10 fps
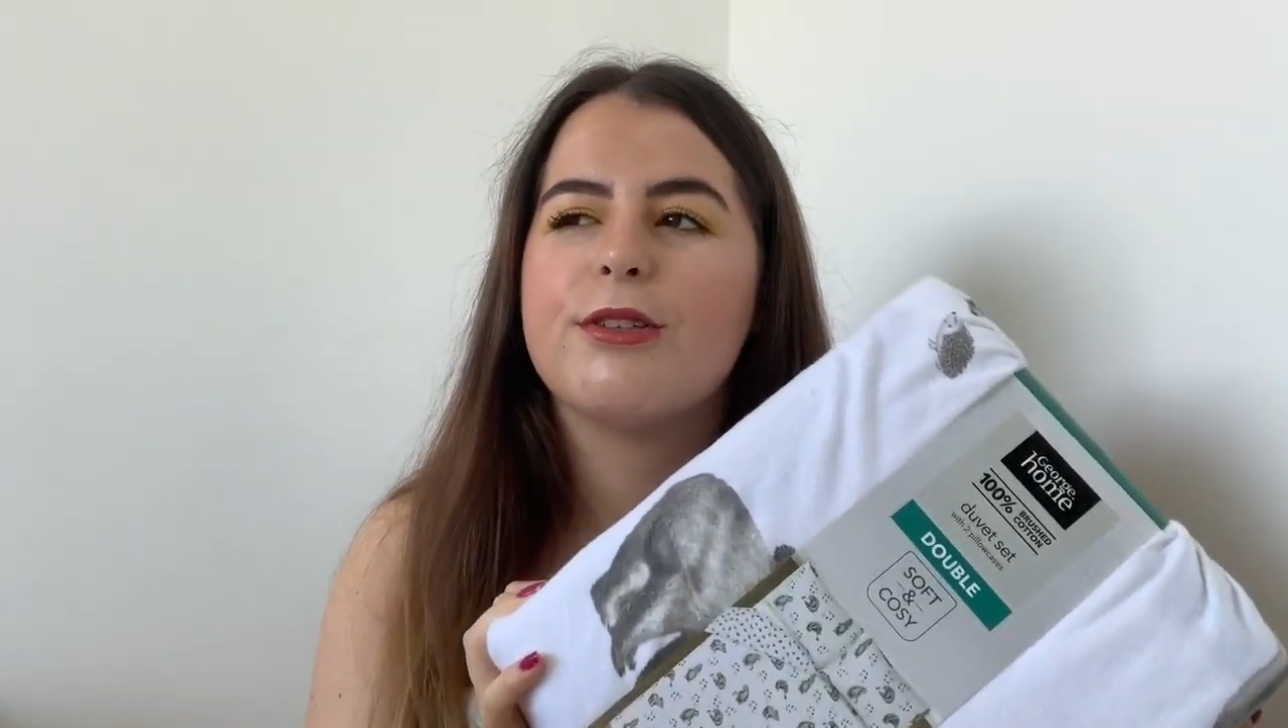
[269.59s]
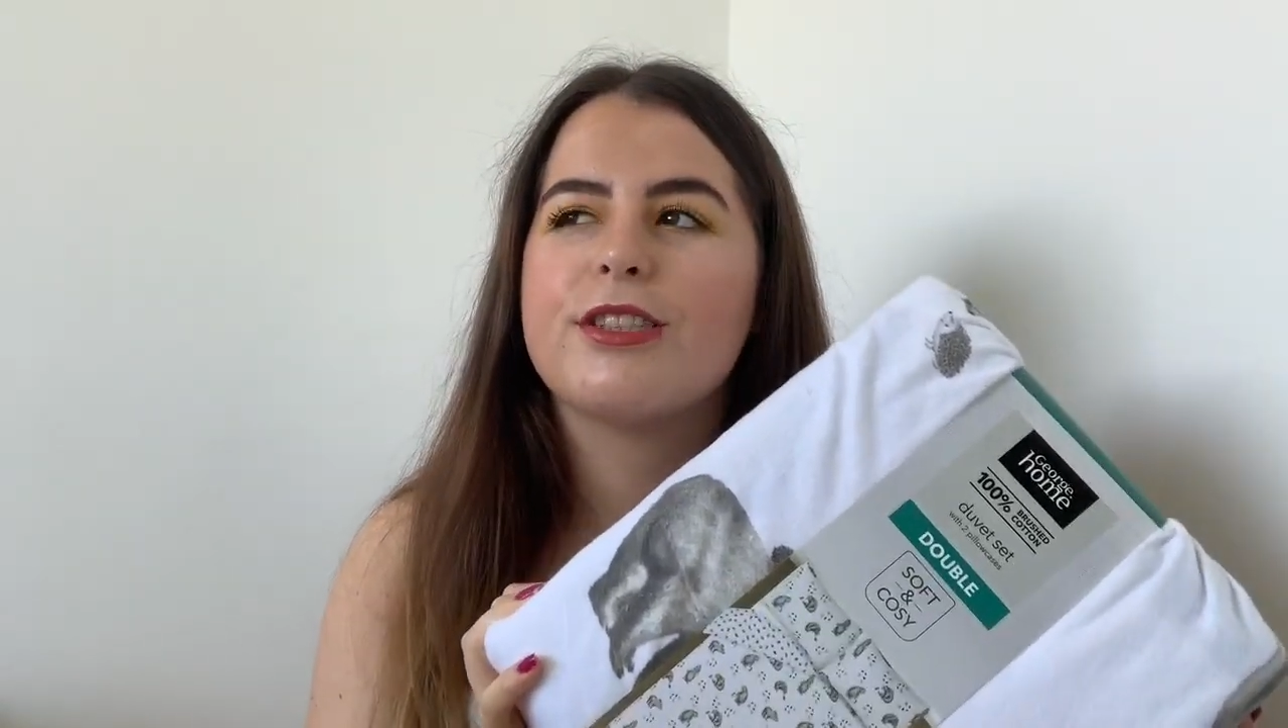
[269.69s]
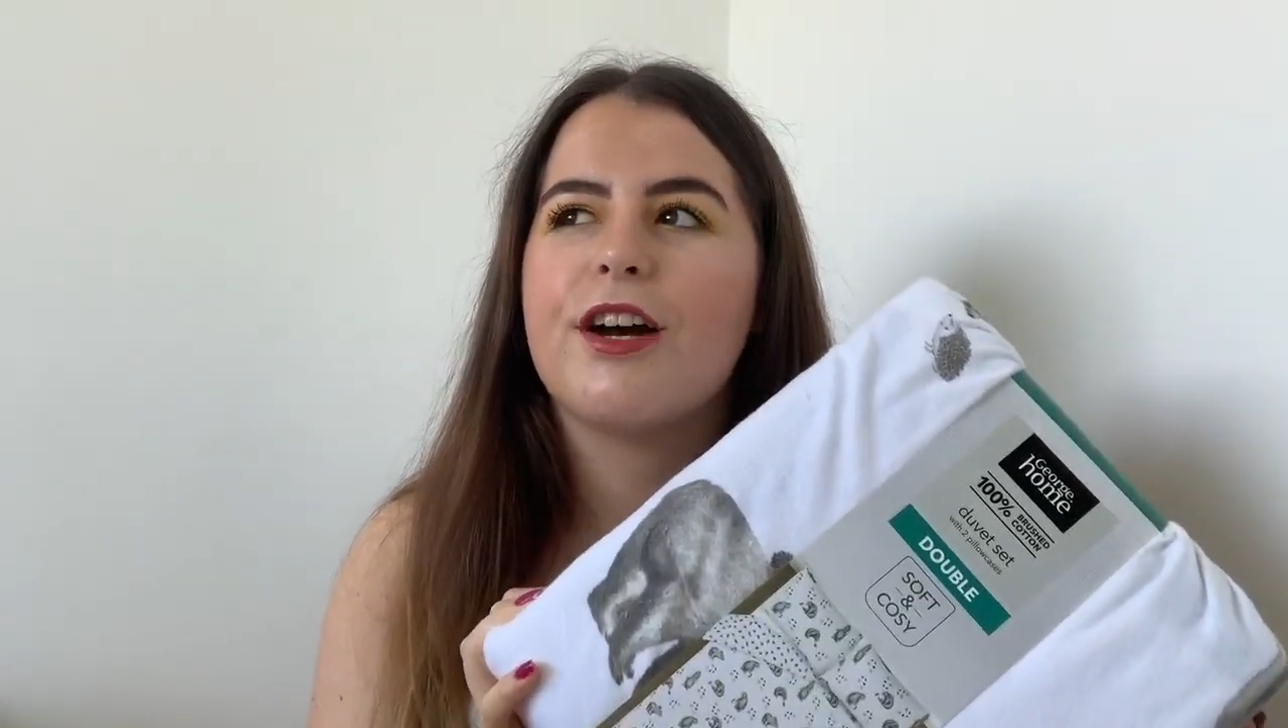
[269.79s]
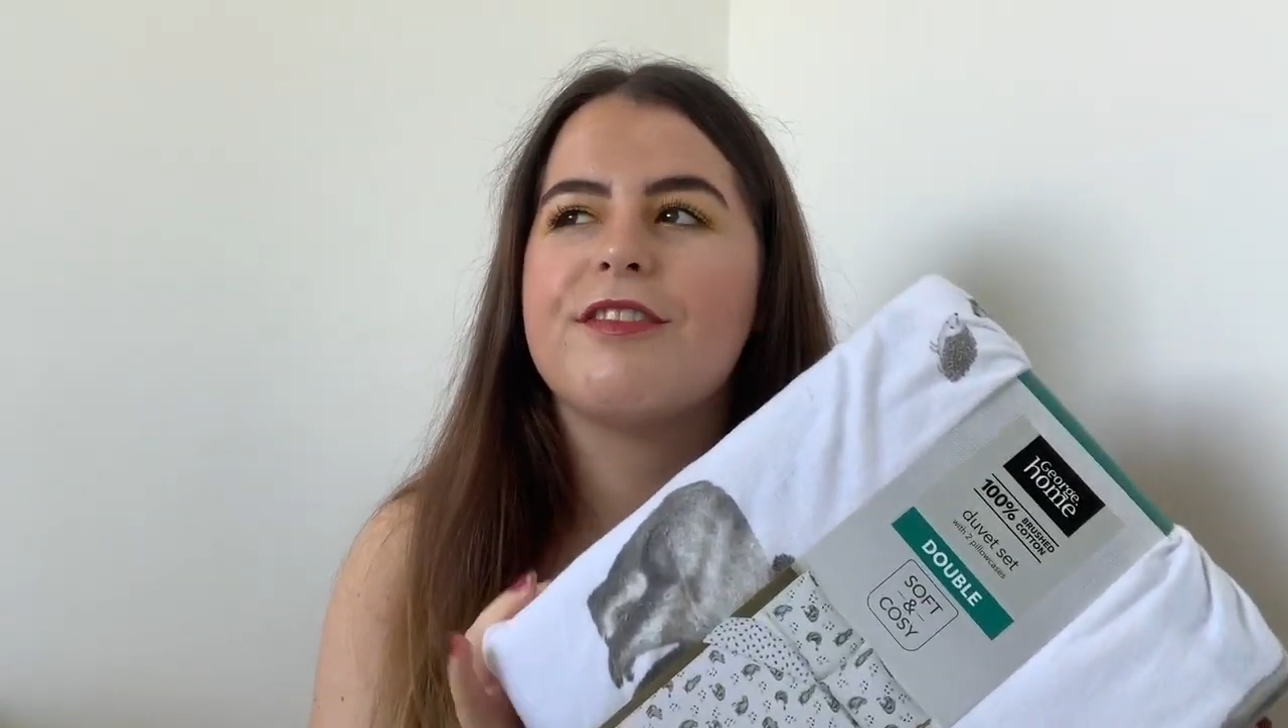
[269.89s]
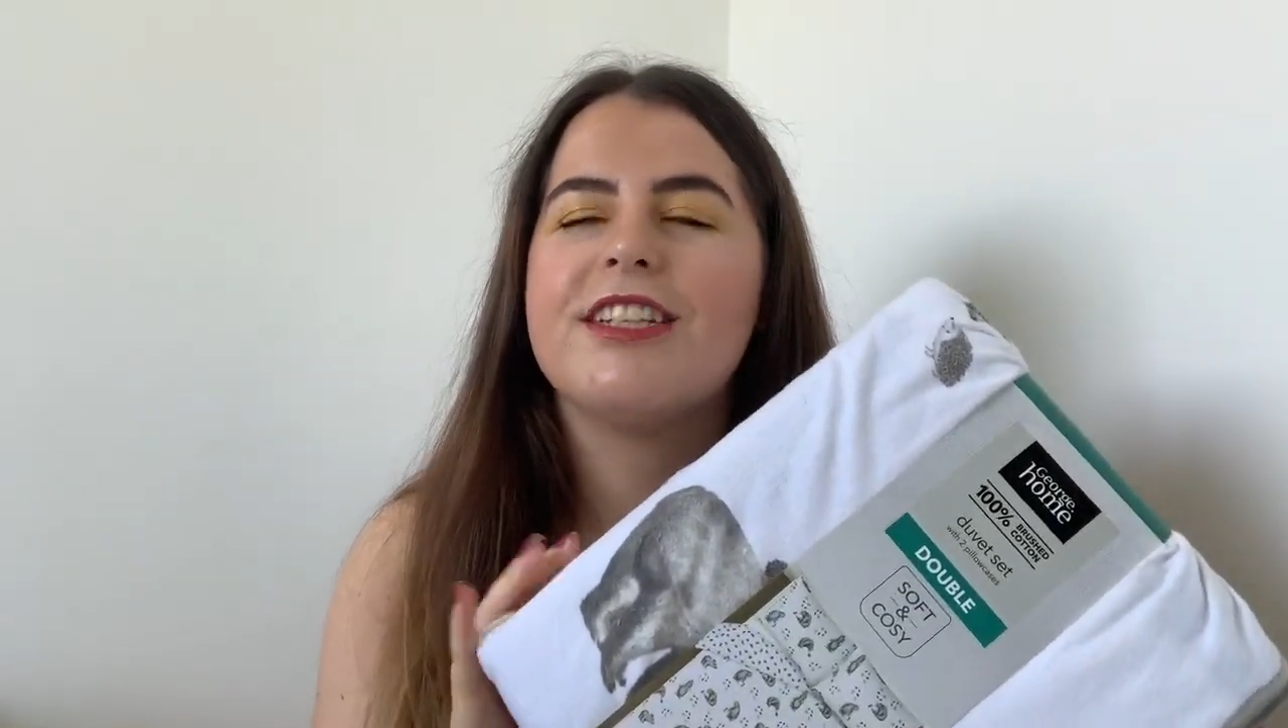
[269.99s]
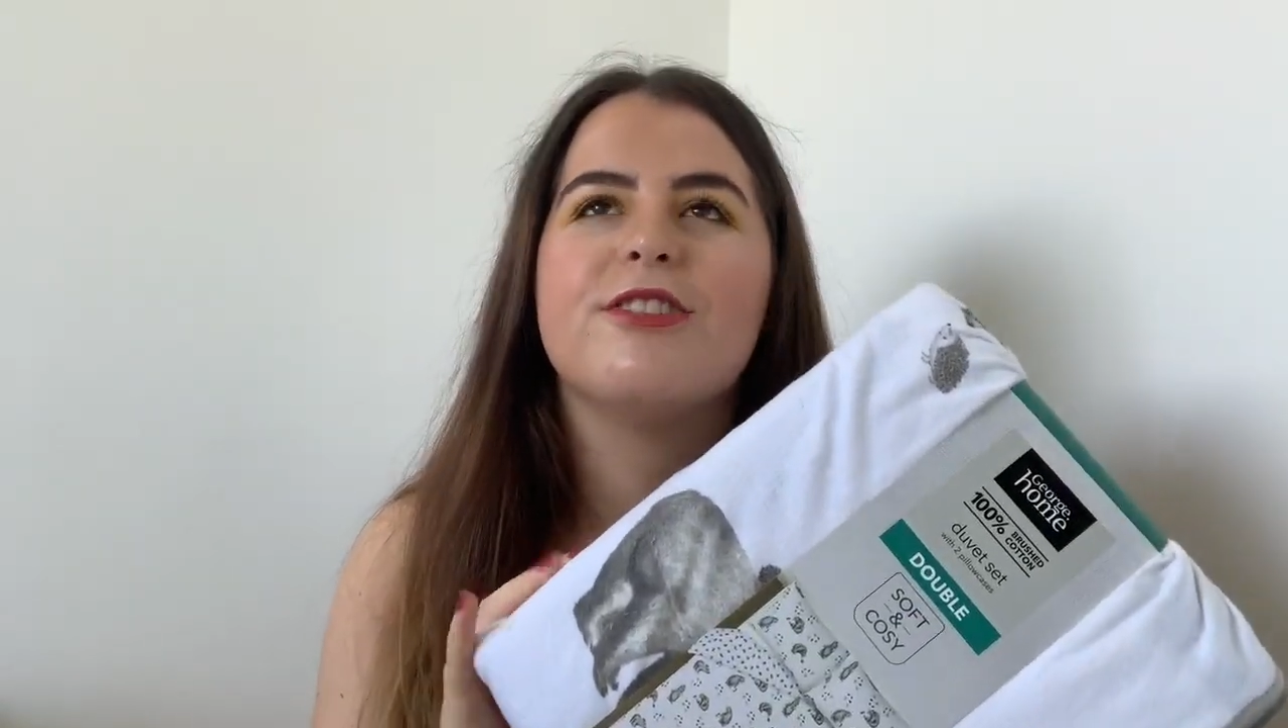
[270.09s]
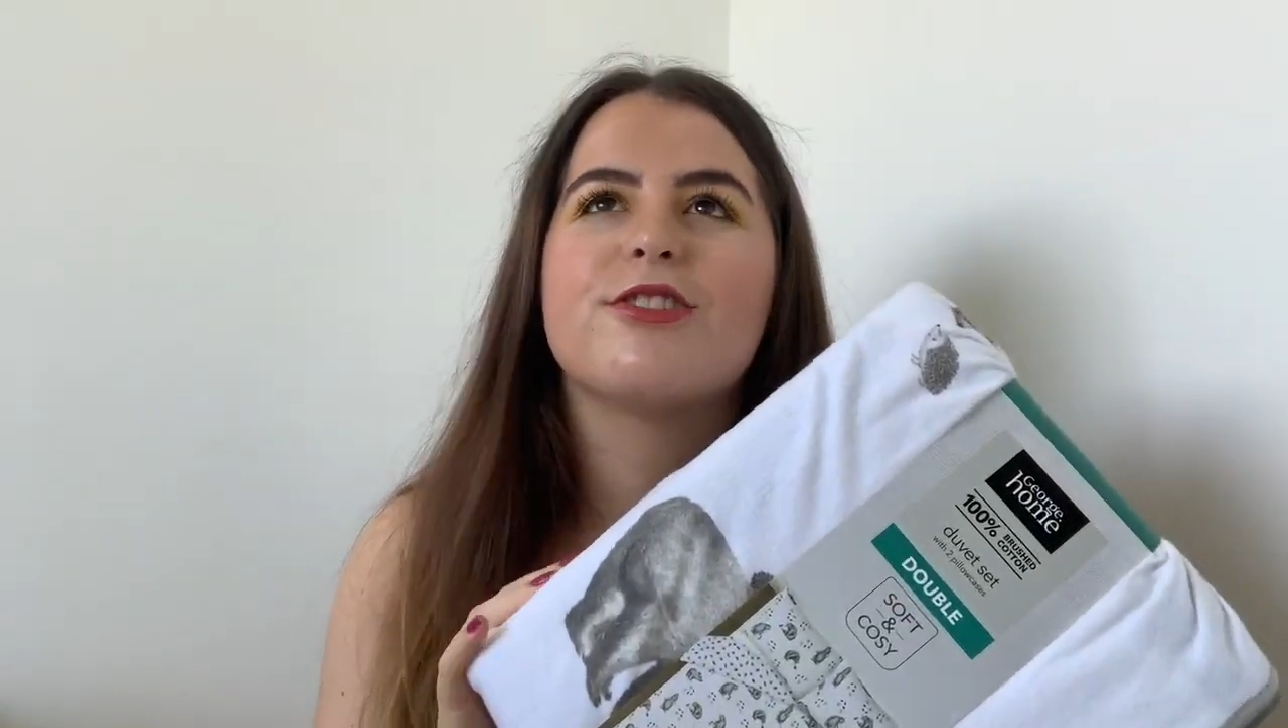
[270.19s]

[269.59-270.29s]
soft and you